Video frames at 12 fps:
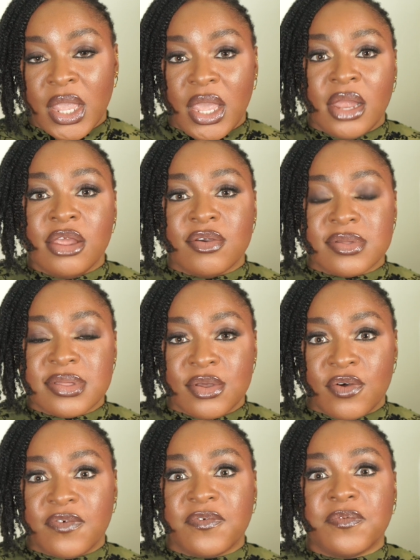in
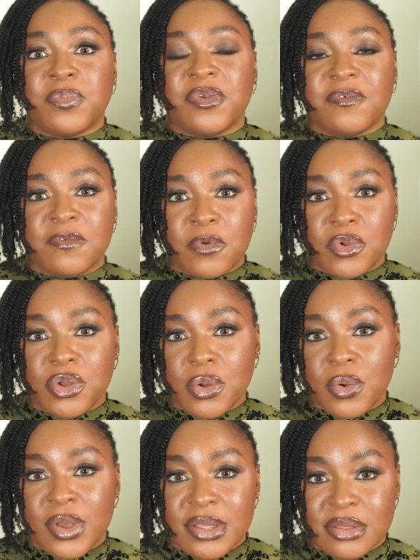yourself before you
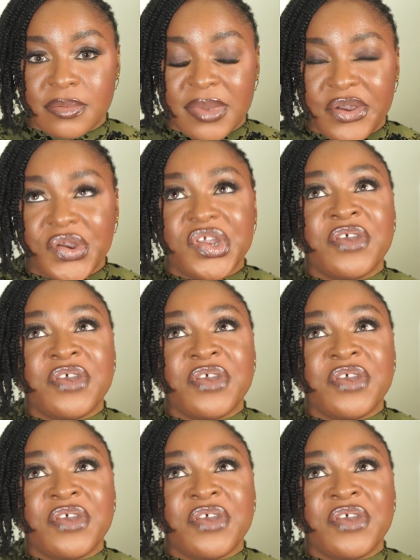go into marriage.